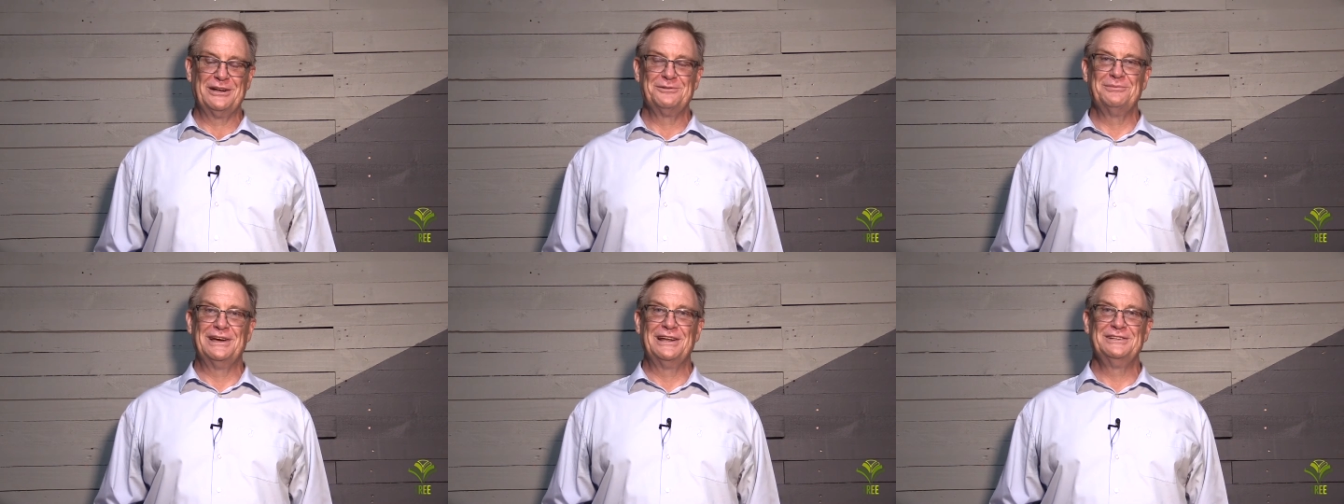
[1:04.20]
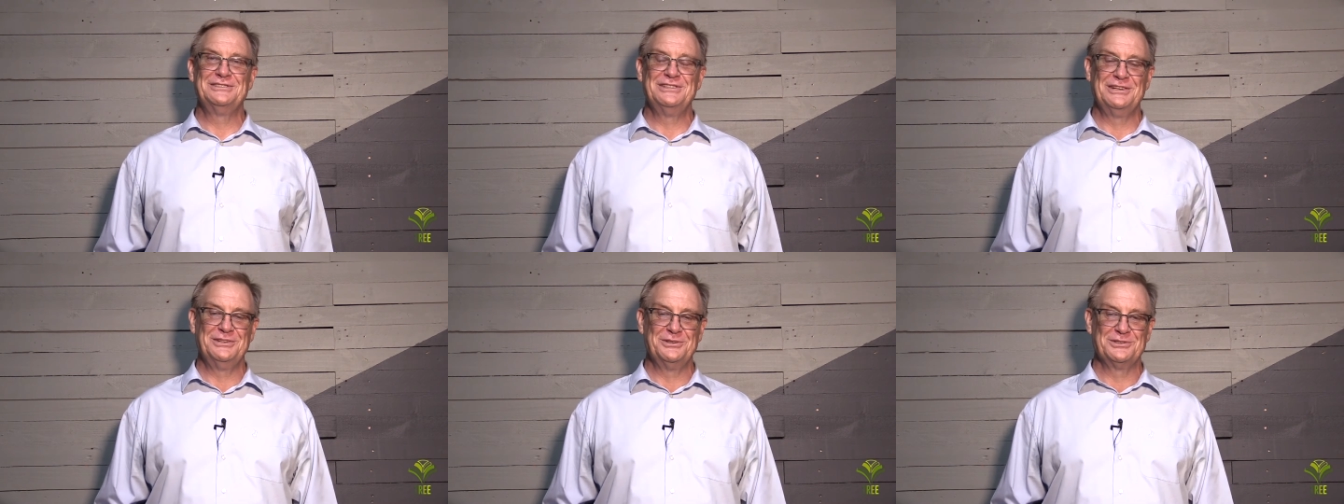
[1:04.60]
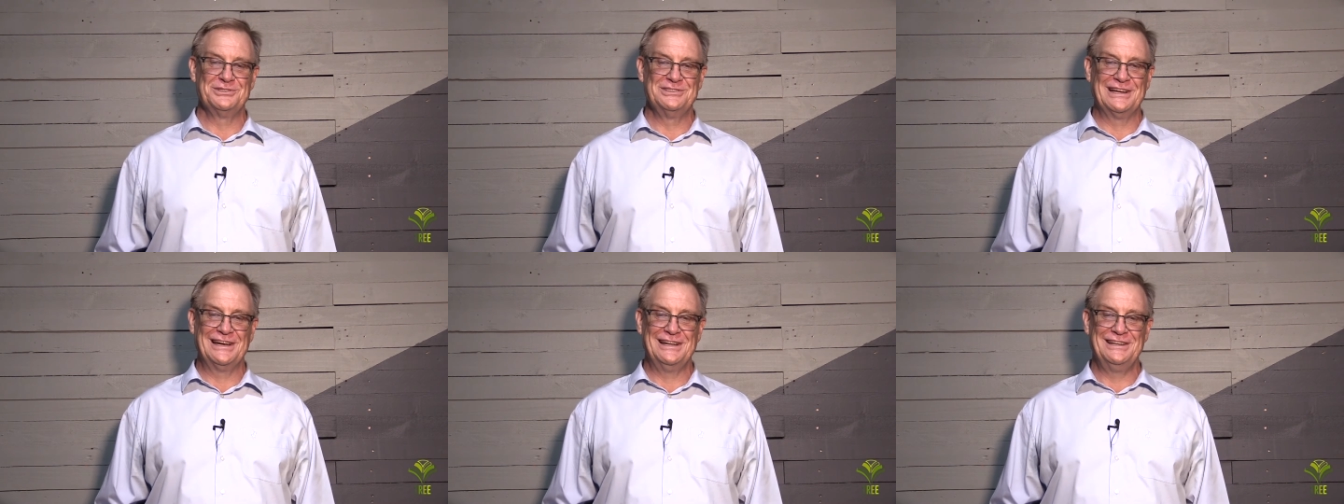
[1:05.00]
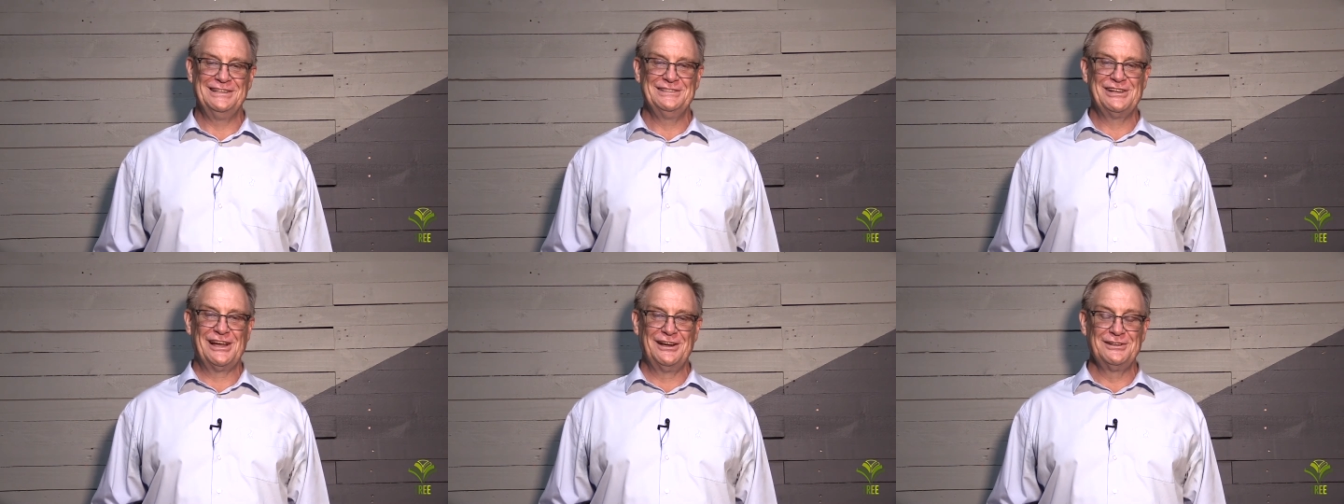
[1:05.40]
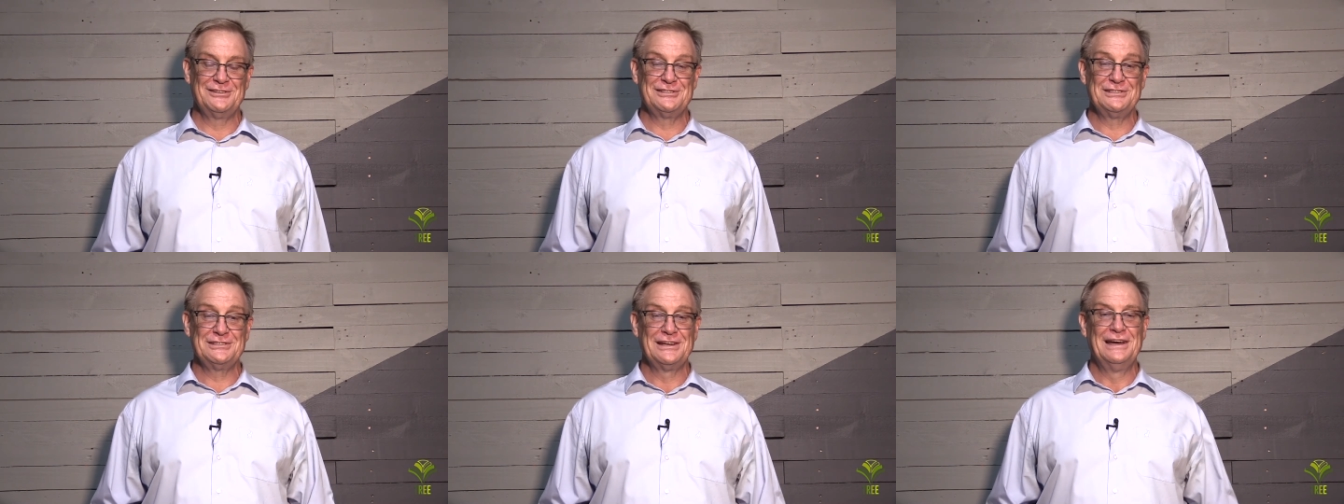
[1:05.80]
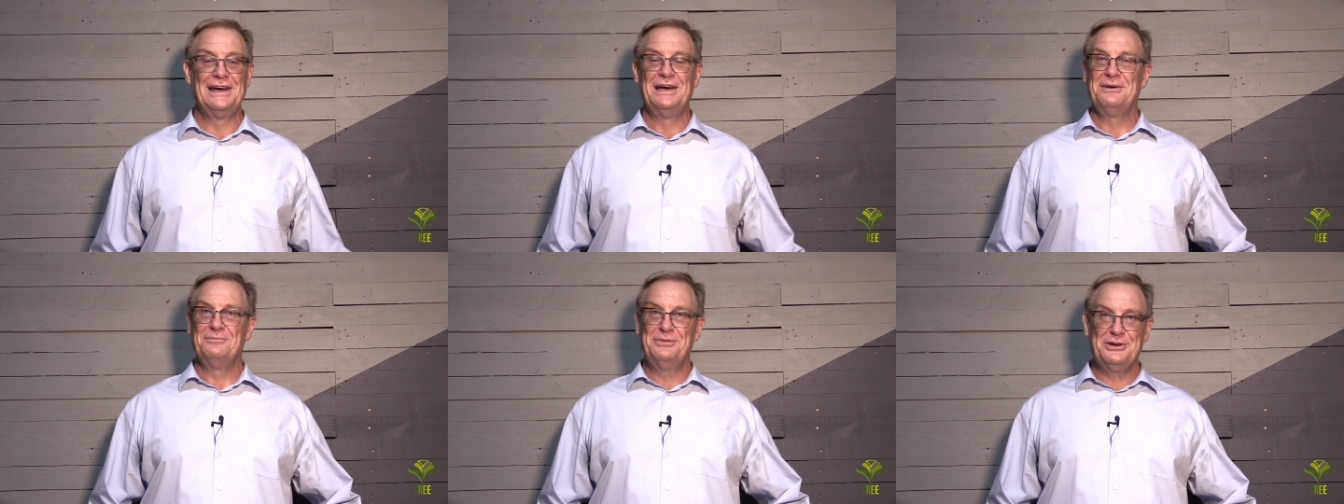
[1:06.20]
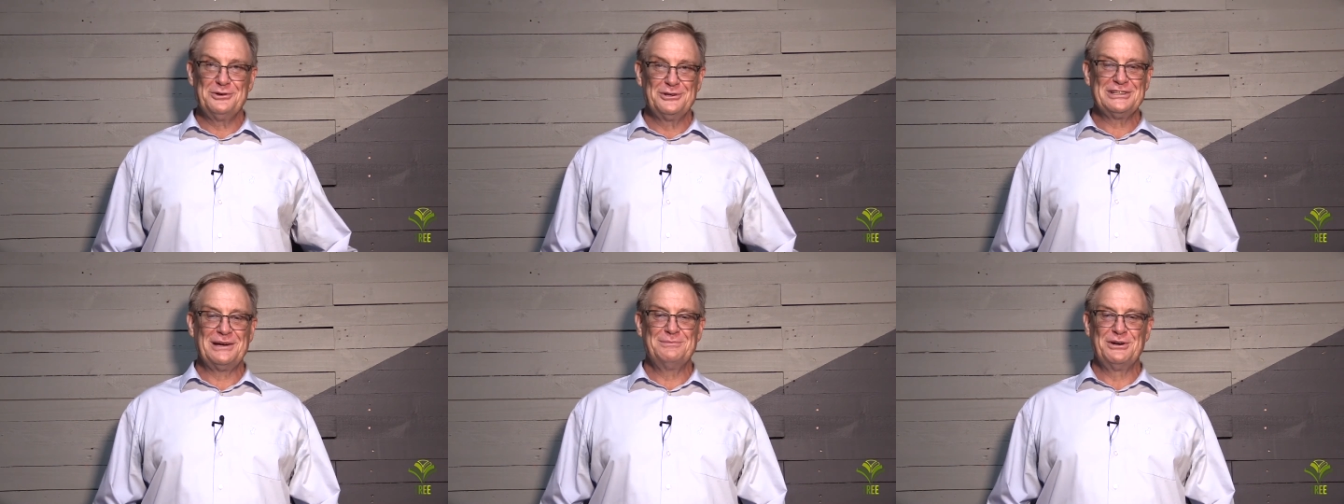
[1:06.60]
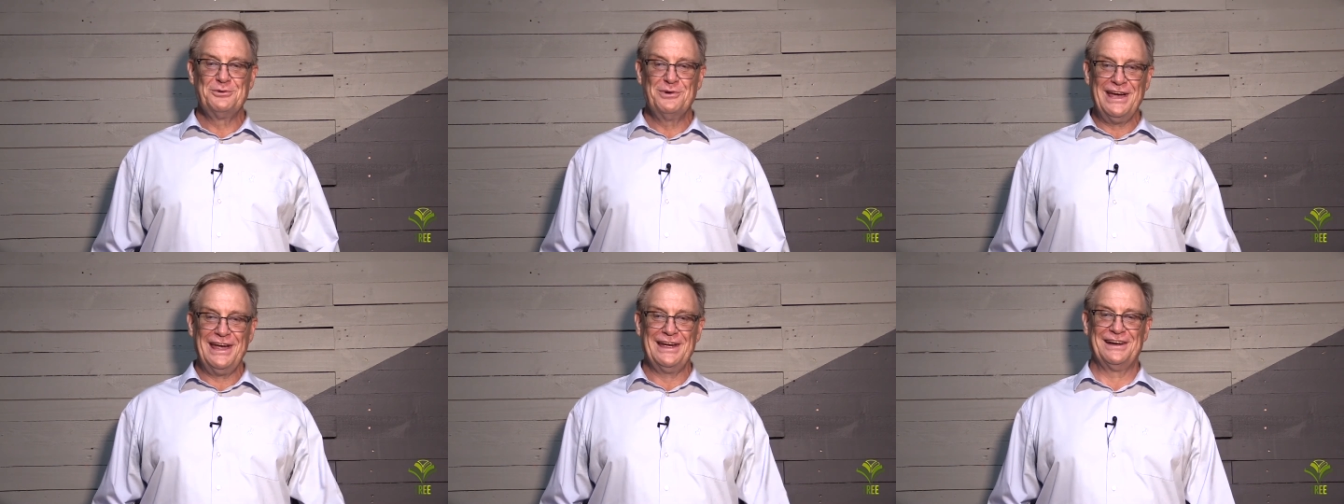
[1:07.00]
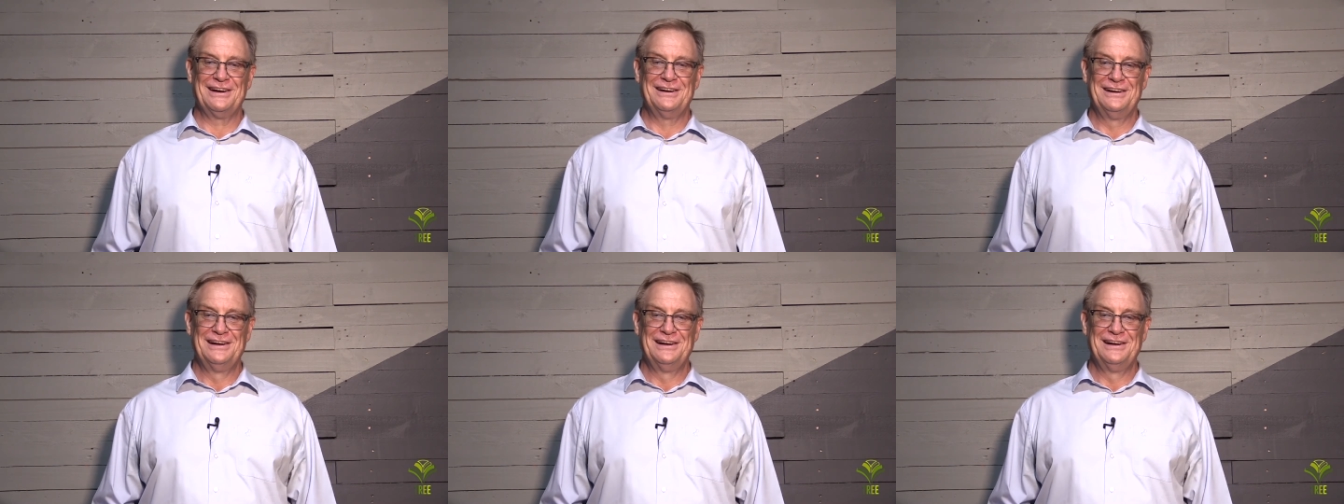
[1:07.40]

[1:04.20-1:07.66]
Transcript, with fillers: managing your daily challenges because I'm aware